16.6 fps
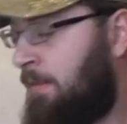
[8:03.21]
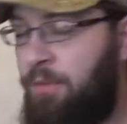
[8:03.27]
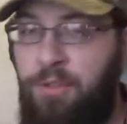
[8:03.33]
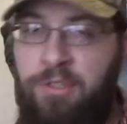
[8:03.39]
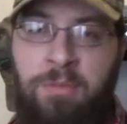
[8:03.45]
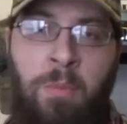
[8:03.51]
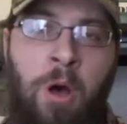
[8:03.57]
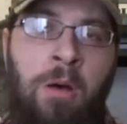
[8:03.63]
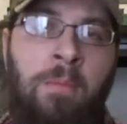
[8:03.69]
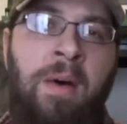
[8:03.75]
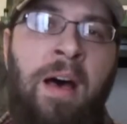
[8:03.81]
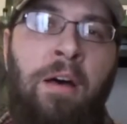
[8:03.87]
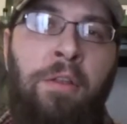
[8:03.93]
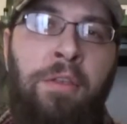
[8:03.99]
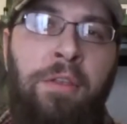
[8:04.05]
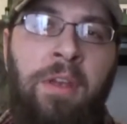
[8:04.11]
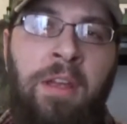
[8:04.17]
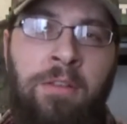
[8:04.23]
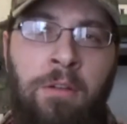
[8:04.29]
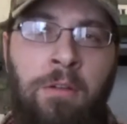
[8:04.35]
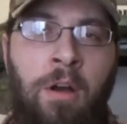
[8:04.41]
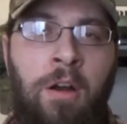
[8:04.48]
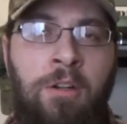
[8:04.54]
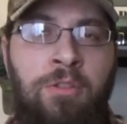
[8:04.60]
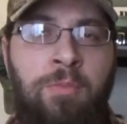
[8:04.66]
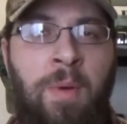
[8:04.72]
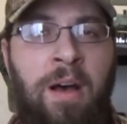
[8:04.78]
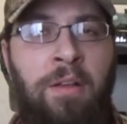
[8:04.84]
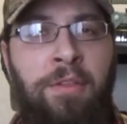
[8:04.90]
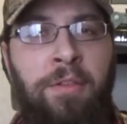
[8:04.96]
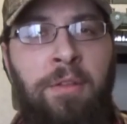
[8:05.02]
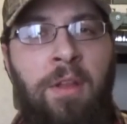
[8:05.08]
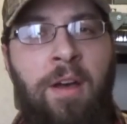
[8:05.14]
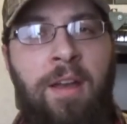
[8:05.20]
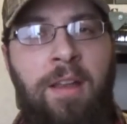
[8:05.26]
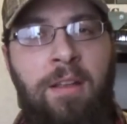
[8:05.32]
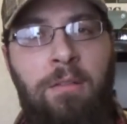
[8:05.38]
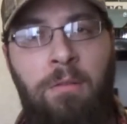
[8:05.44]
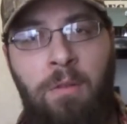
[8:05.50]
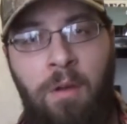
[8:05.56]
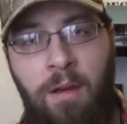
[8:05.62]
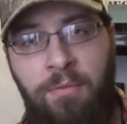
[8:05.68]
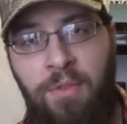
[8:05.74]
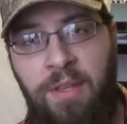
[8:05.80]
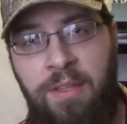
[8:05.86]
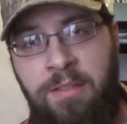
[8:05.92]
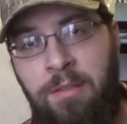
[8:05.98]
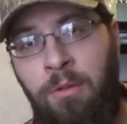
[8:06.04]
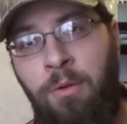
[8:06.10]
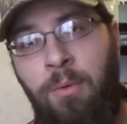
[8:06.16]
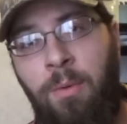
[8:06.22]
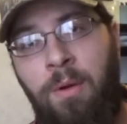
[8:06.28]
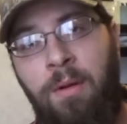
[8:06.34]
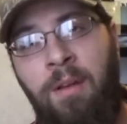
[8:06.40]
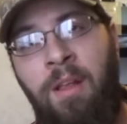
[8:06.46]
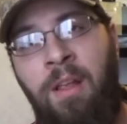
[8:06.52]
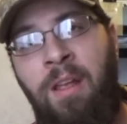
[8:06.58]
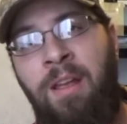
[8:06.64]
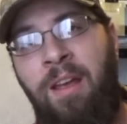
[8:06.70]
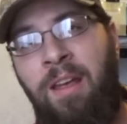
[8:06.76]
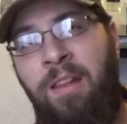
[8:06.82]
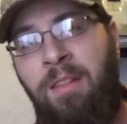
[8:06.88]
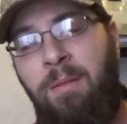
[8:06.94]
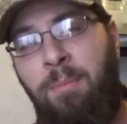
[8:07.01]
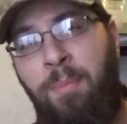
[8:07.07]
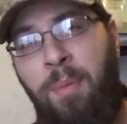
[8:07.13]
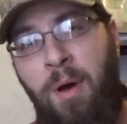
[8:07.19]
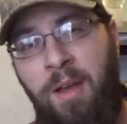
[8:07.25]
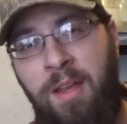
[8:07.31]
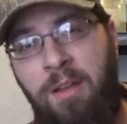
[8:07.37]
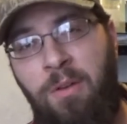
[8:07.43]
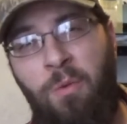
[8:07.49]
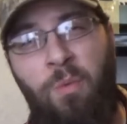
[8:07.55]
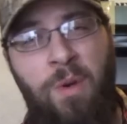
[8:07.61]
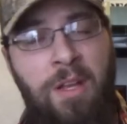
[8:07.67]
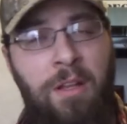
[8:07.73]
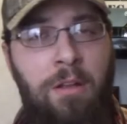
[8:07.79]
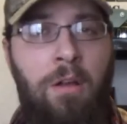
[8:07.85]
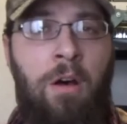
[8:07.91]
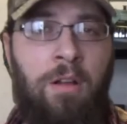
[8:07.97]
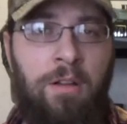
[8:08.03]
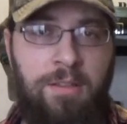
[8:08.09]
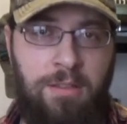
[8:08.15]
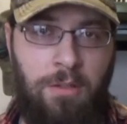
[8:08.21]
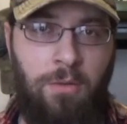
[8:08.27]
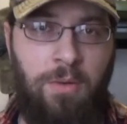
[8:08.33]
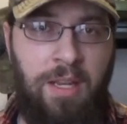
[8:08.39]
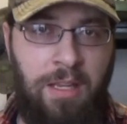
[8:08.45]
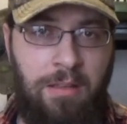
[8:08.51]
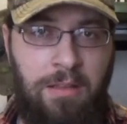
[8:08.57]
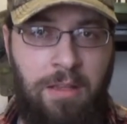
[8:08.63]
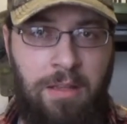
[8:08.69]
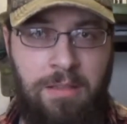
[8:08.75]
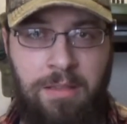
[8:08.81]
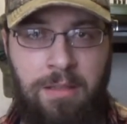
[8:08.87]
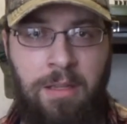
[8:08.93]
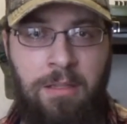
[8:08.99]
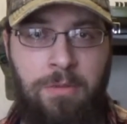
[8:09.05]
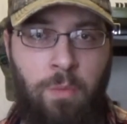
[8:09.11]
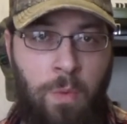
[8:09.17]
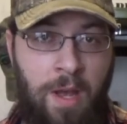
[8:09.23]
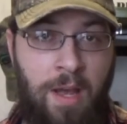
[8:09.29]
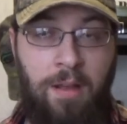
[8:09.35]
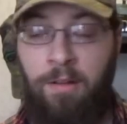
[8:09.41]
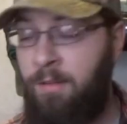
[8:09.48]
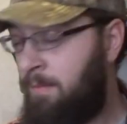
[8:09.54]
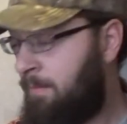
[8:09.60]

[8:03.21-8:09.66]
The smallmouth and the largemouth alike love this lure, and the pike will also hit this as well.